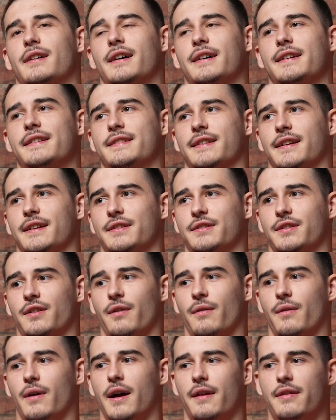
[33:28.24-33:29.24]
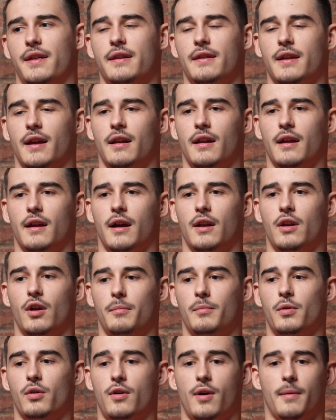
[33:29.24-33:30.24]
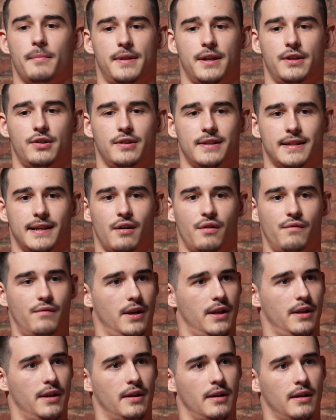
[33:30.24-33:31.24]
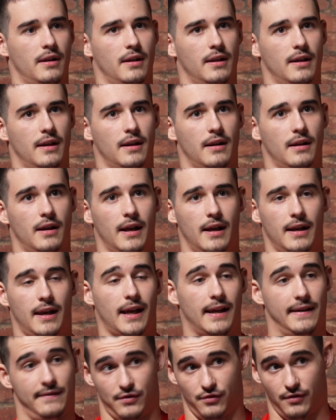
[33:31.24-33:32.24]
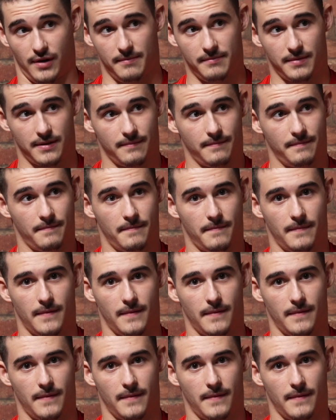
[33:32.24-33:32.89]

I'd say so. I think that a lot more competitions now are running live streams,